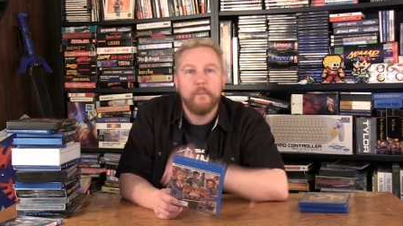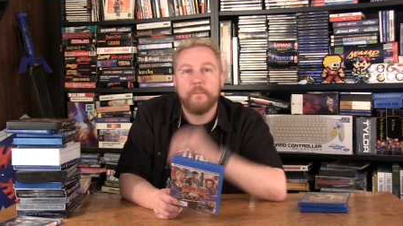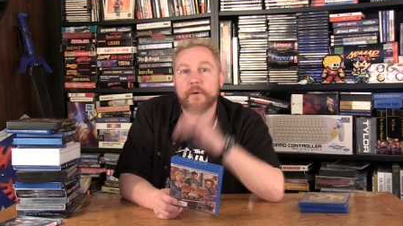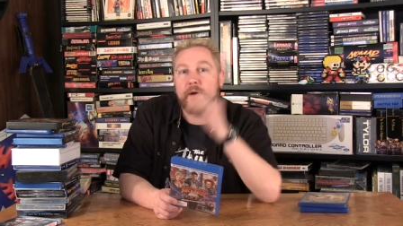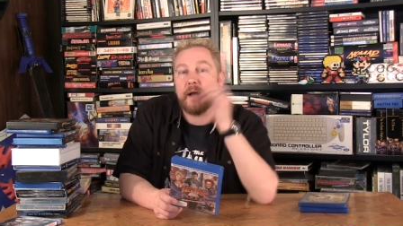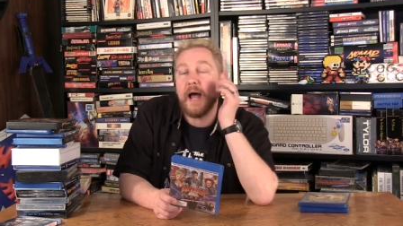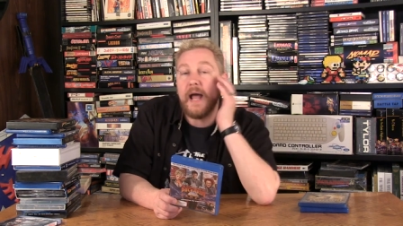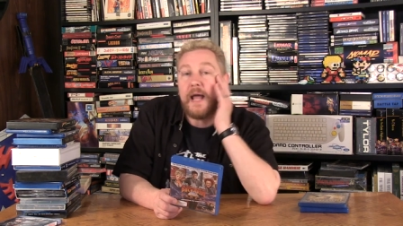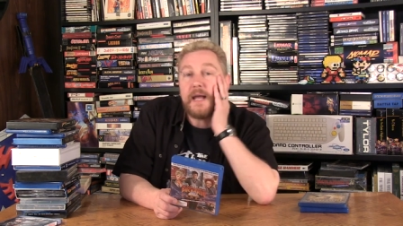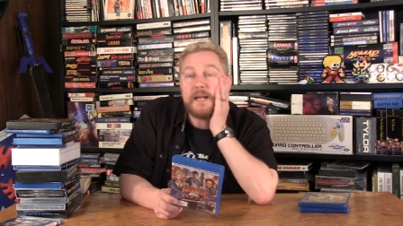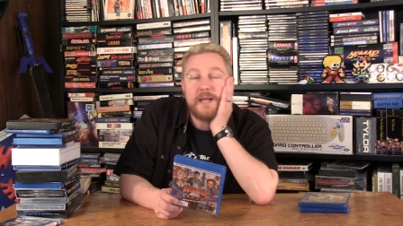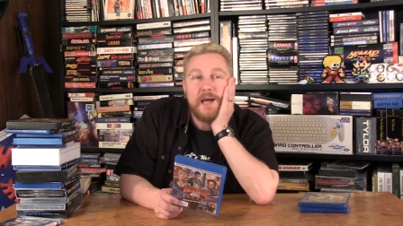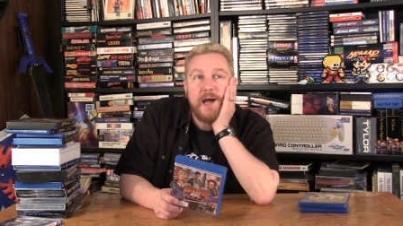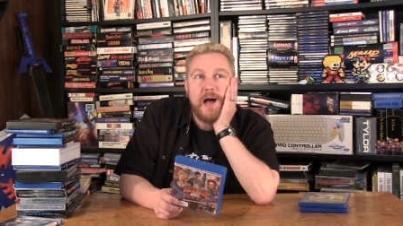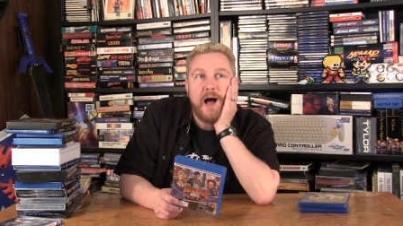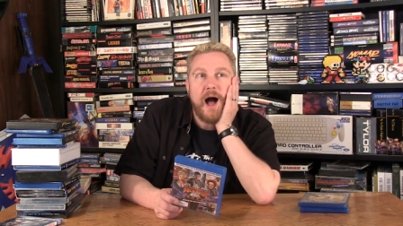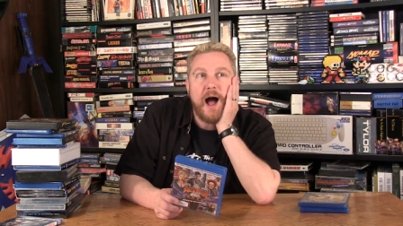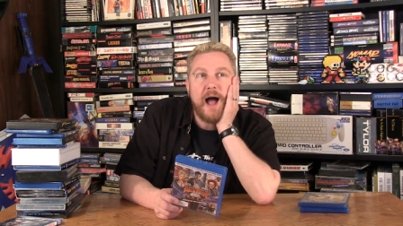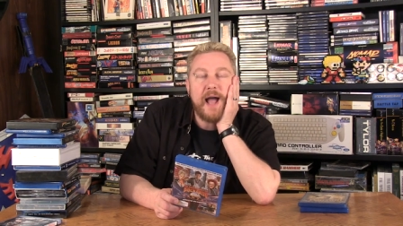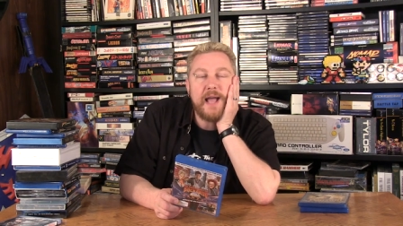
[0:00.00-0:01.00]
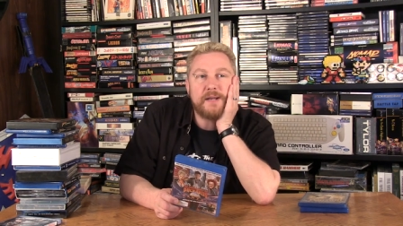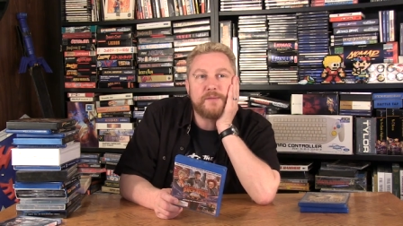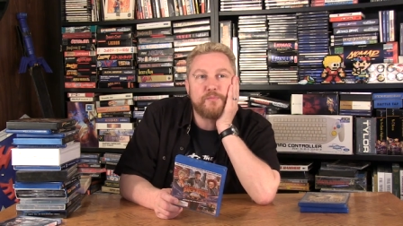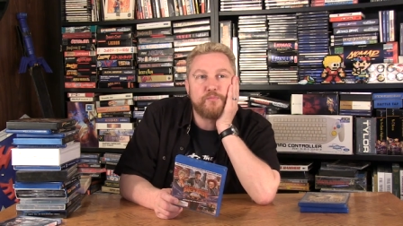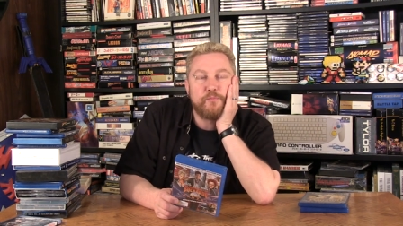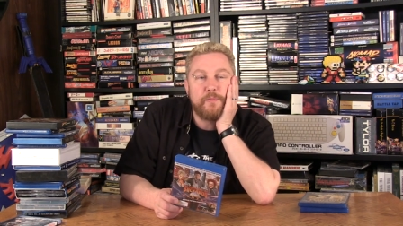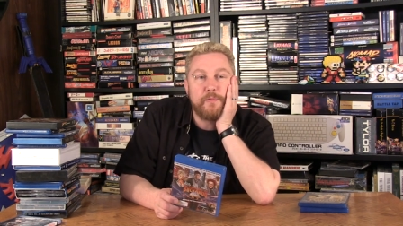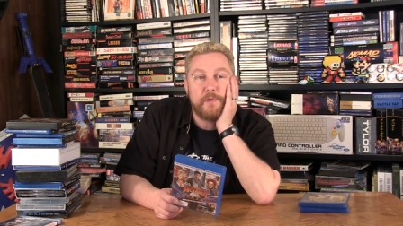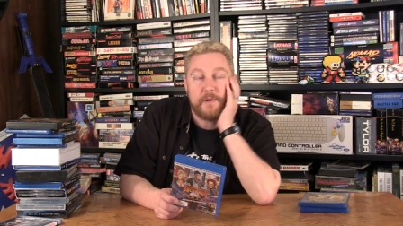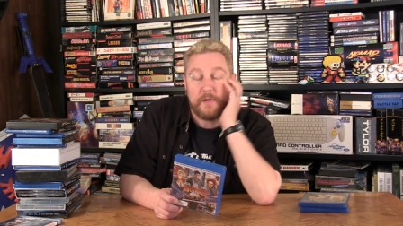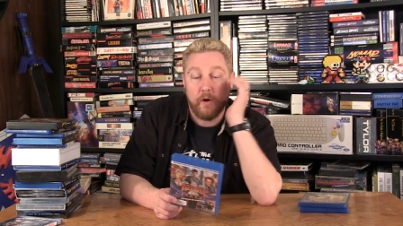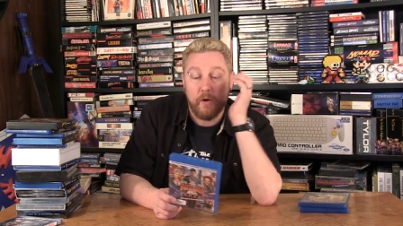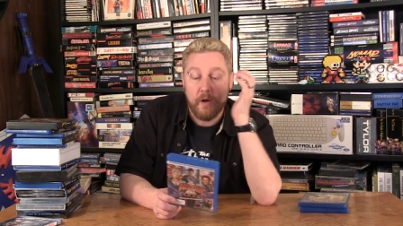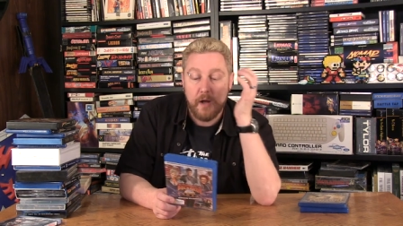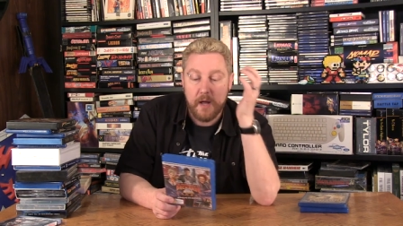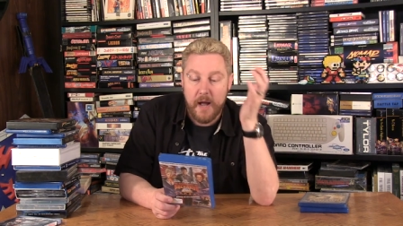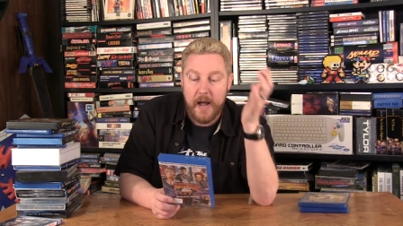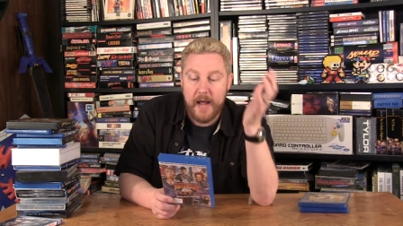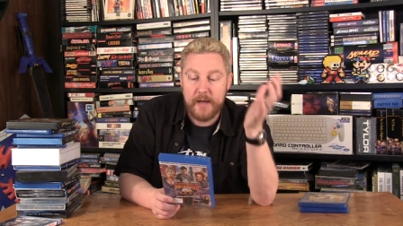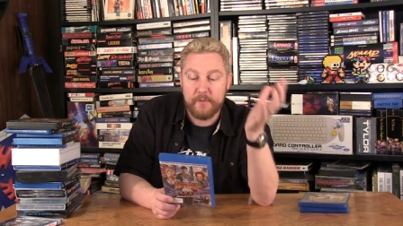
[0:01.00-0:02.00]
But I I you know,
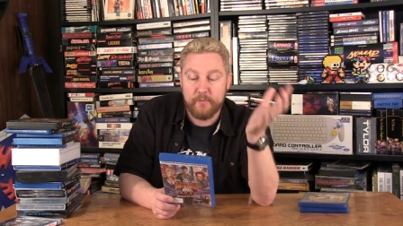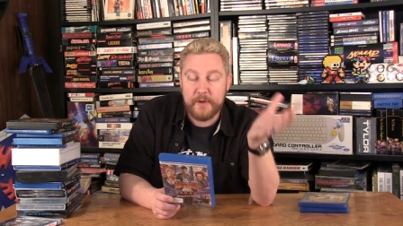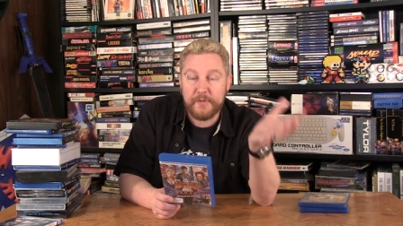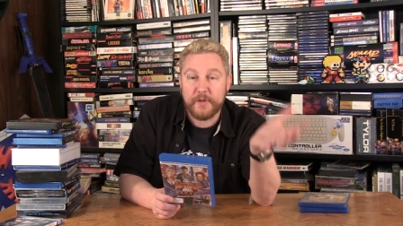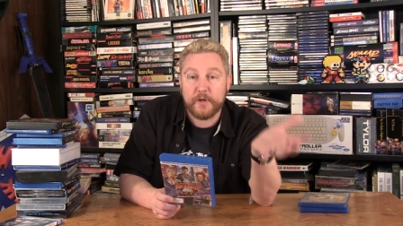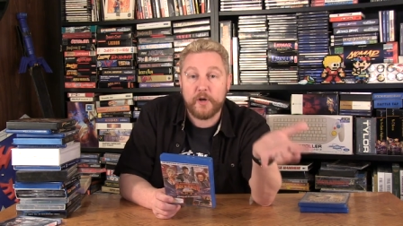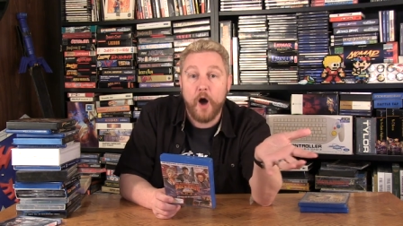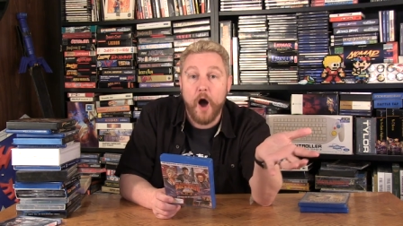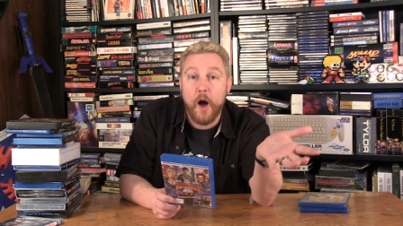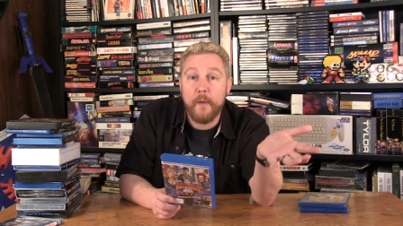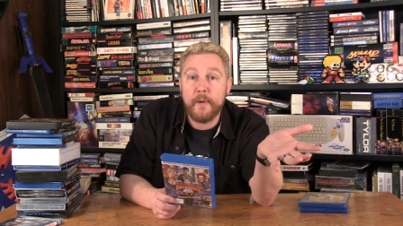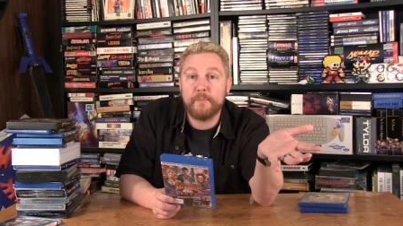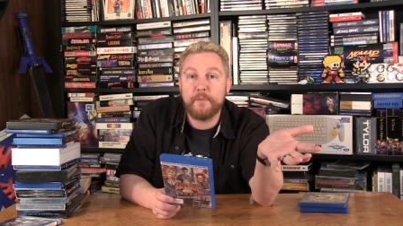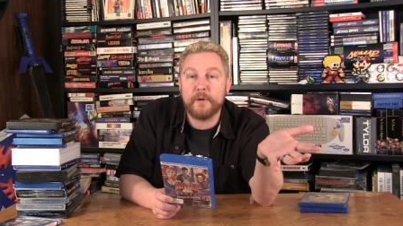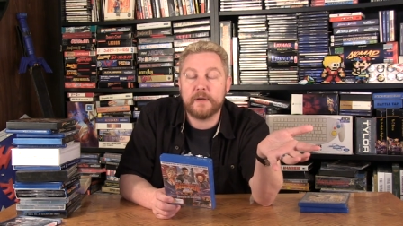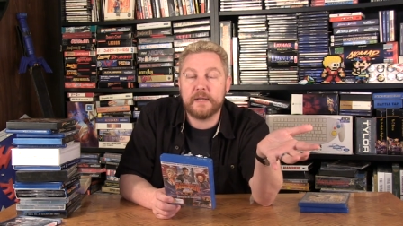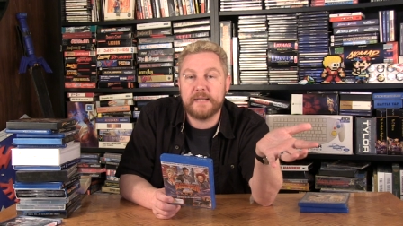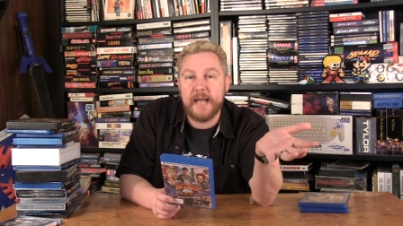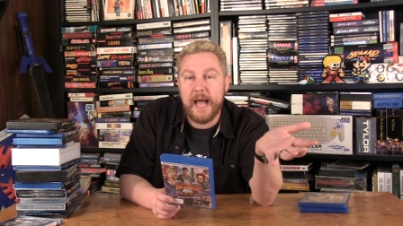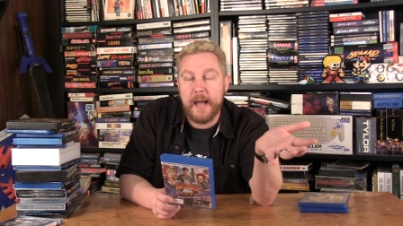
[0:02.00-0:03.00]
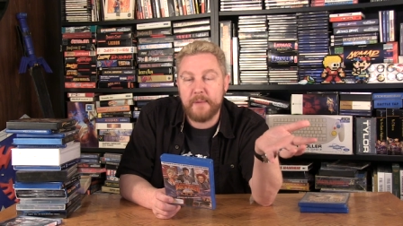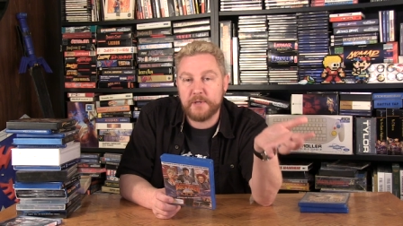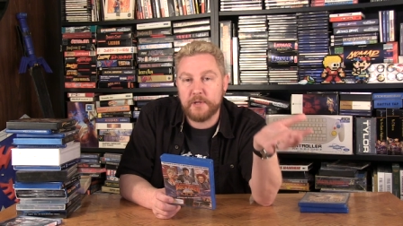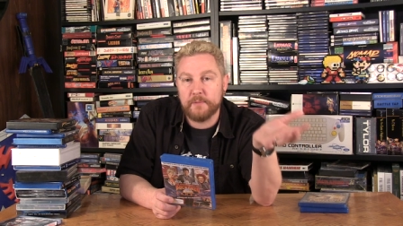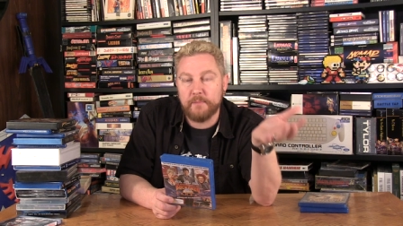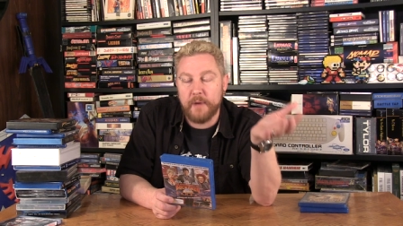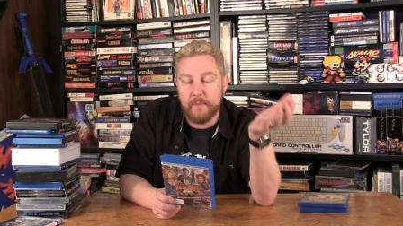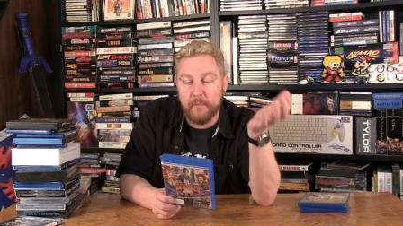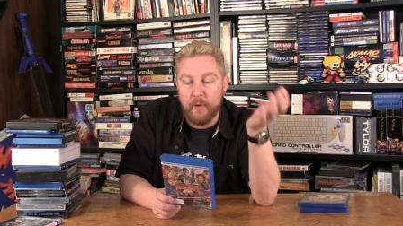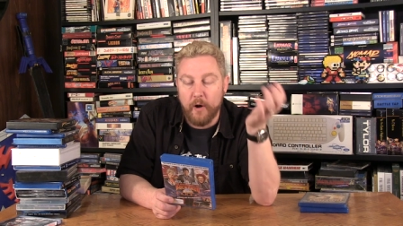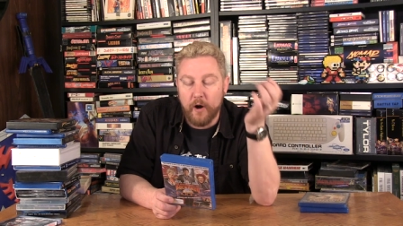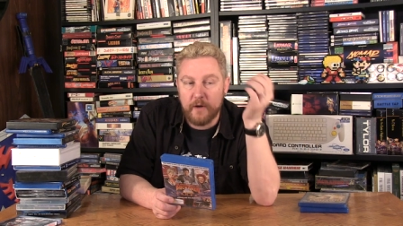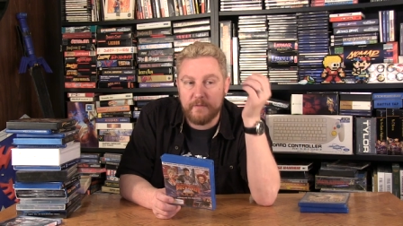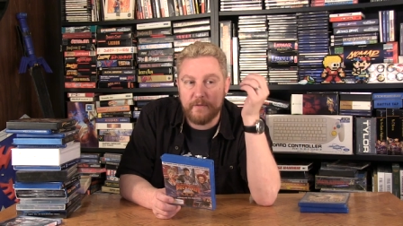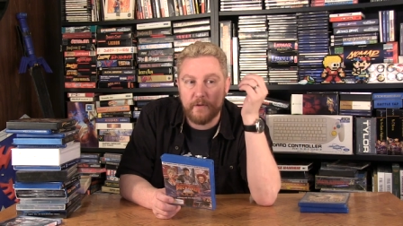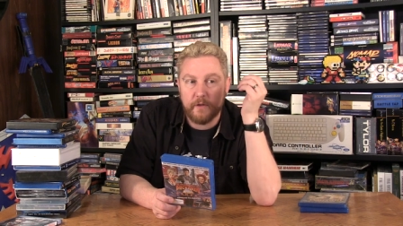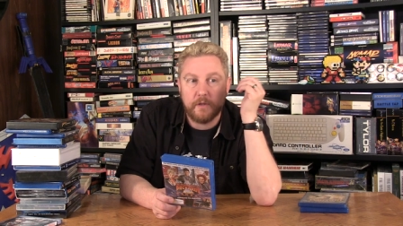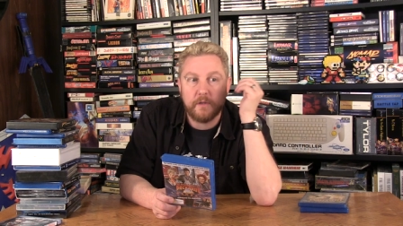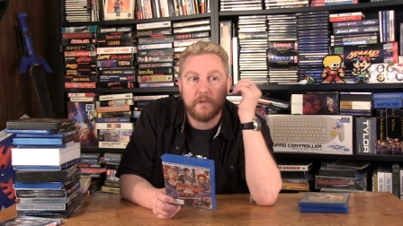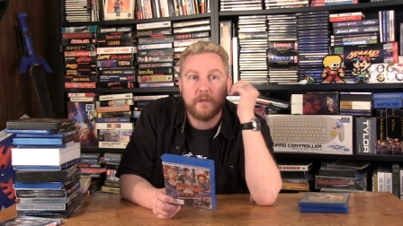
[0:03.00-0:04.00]
I had read the comic book adaptation by
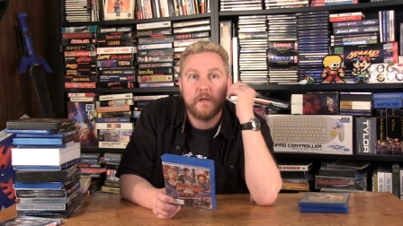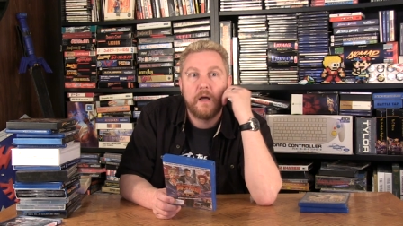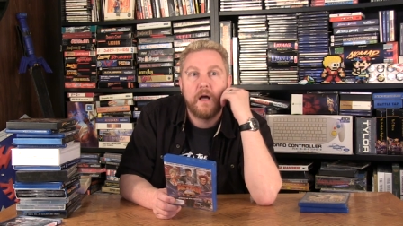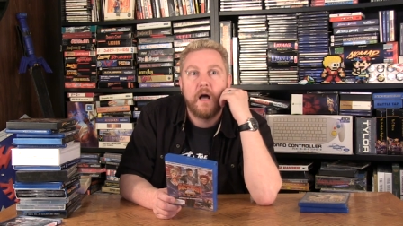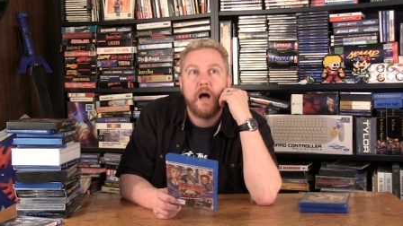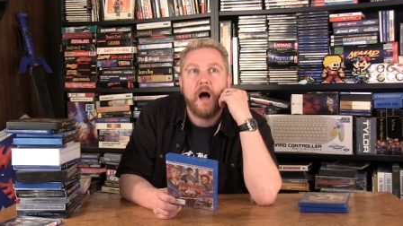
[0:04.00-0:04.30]
Marvel.